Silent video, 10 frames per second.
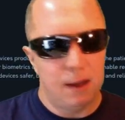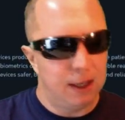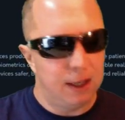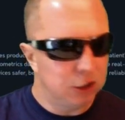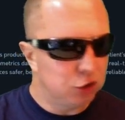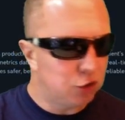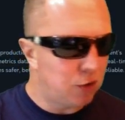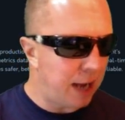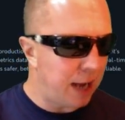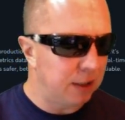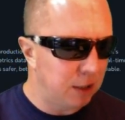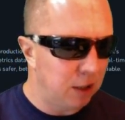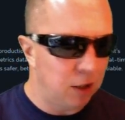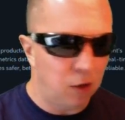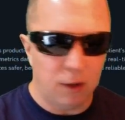It can track
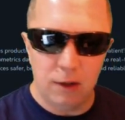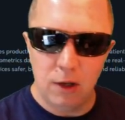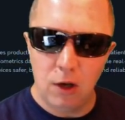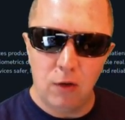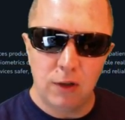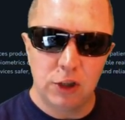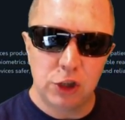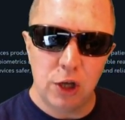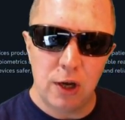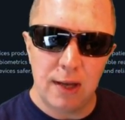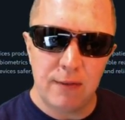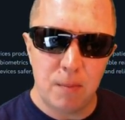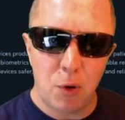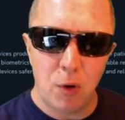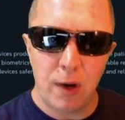the lorry's journey
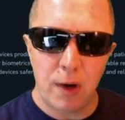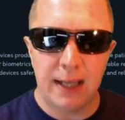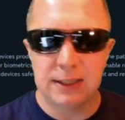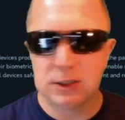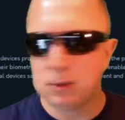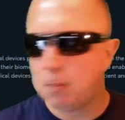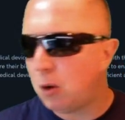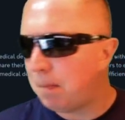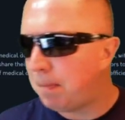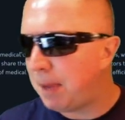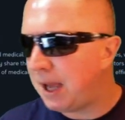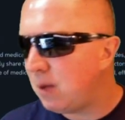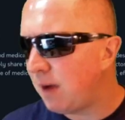from point A to point B,